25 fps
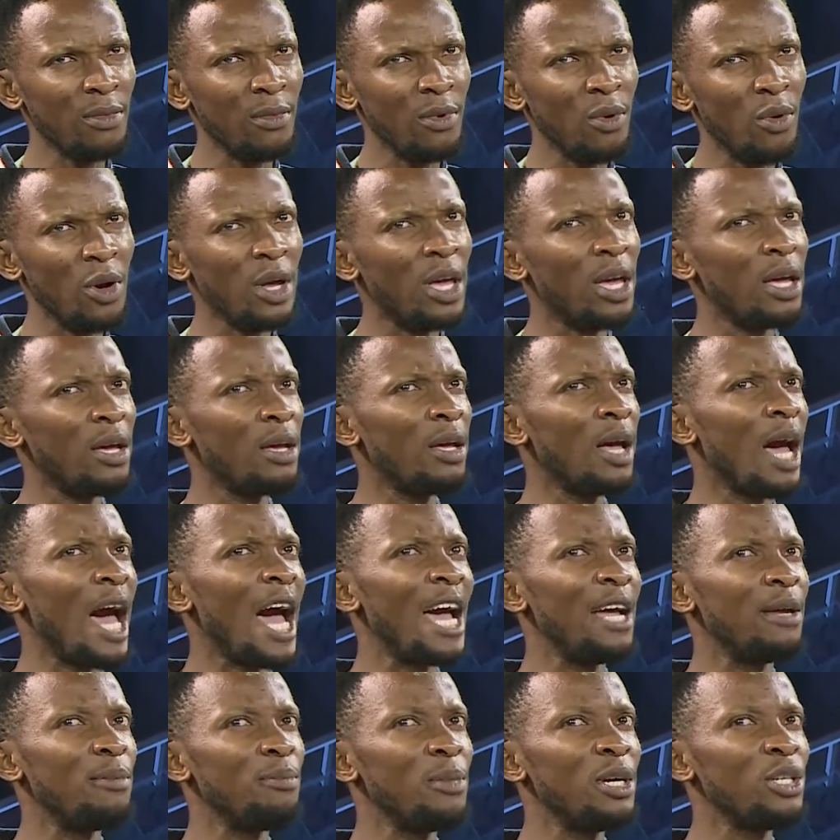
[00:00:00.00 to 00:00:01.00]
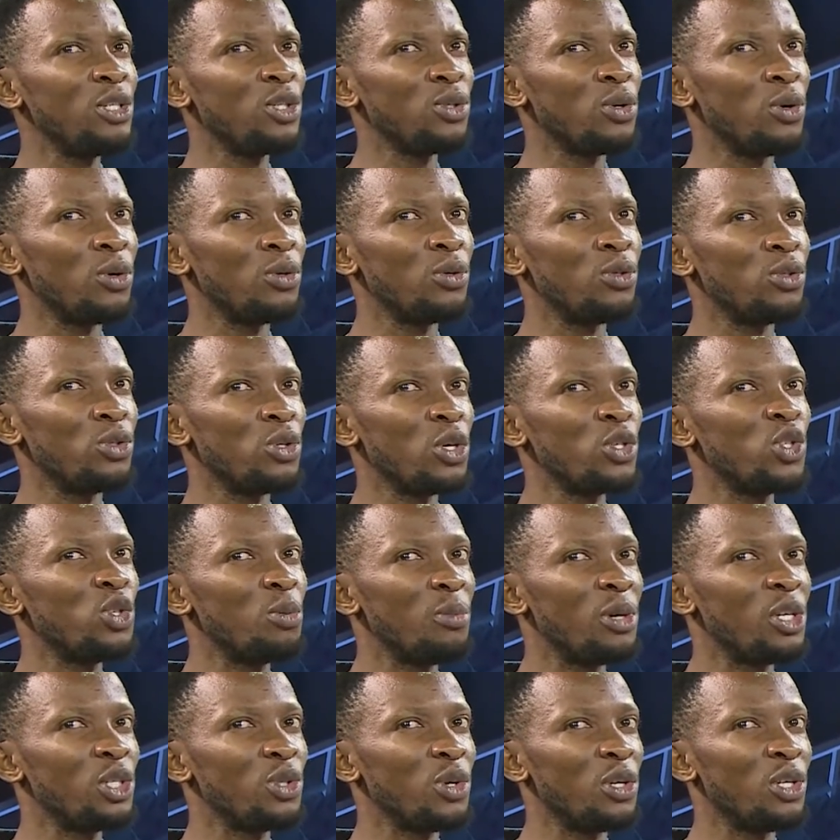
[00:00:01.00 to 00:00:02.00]
okay, I make sure, just to
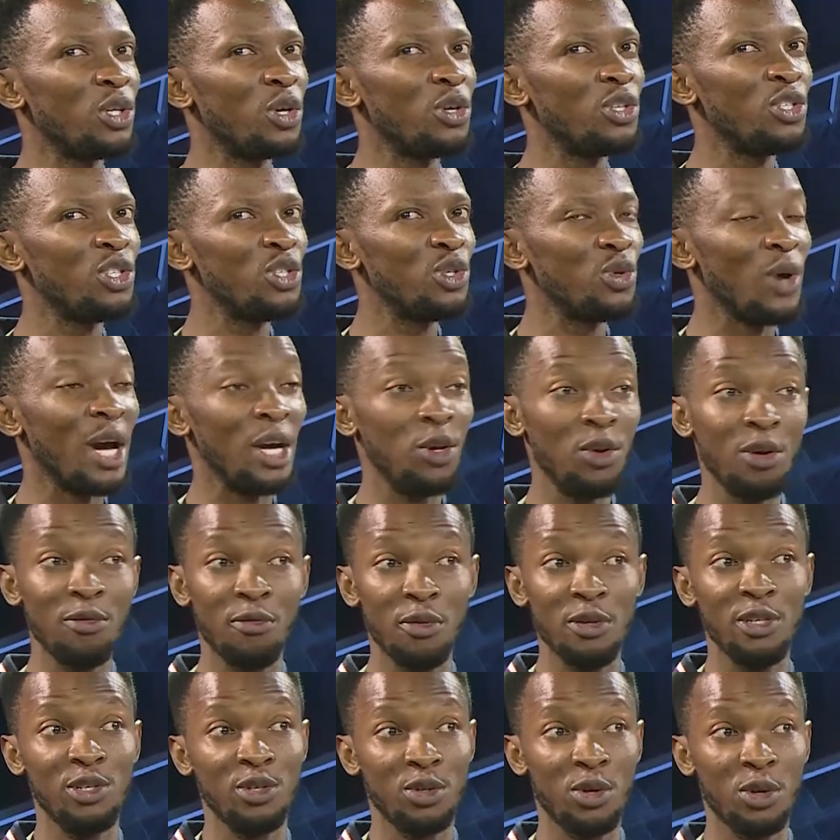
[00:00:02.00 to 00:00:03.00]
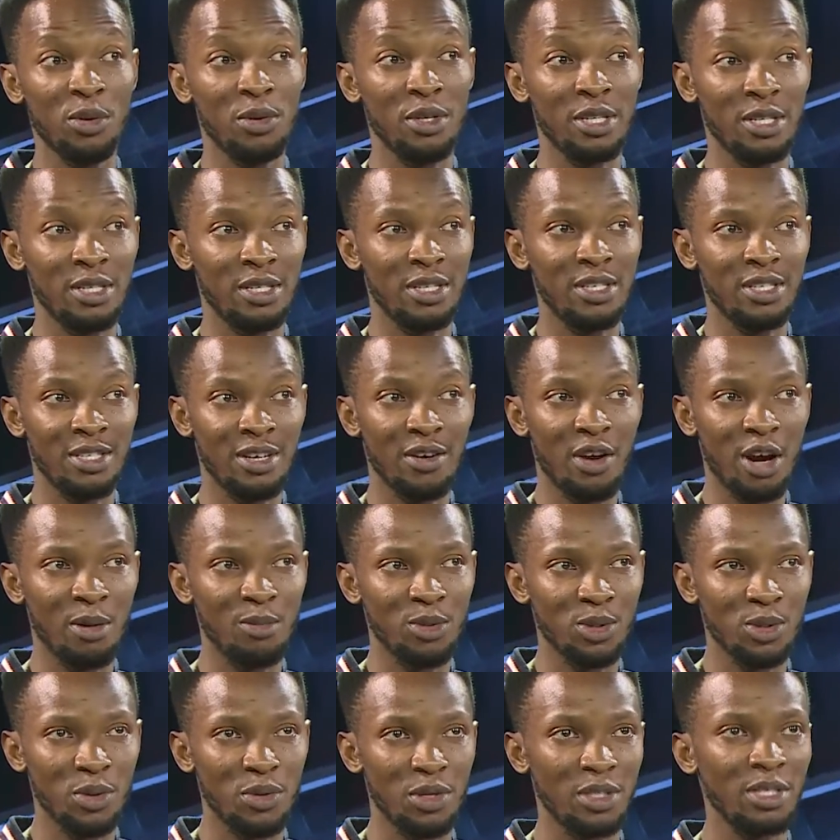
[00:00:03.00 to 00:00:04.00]
make sure he doesn't know, I don't view stories, Instagram
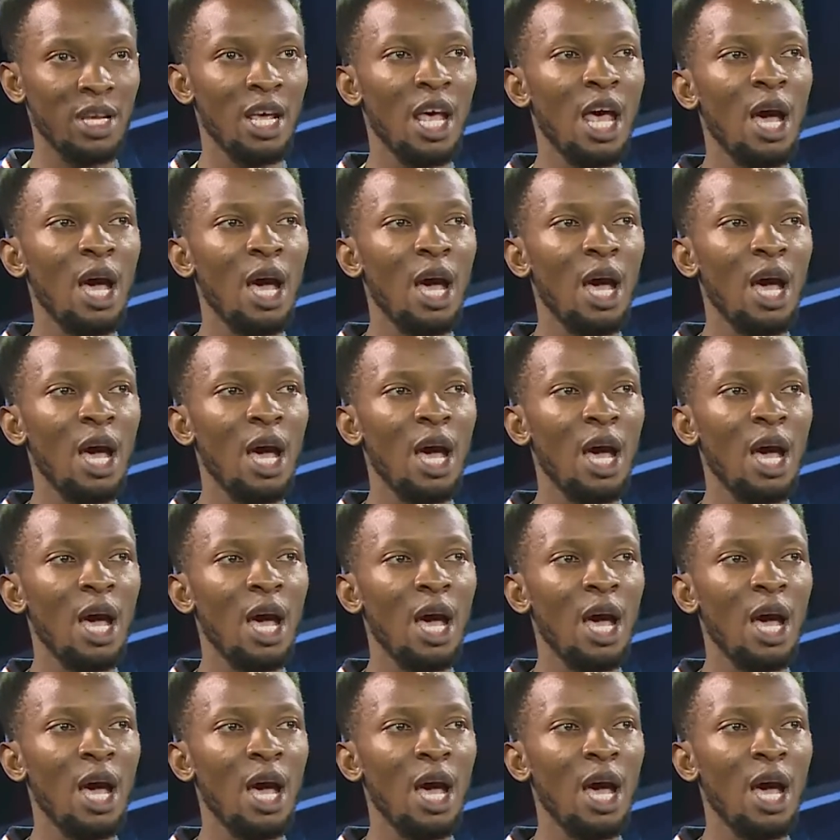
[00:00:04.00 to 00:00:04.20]
stories,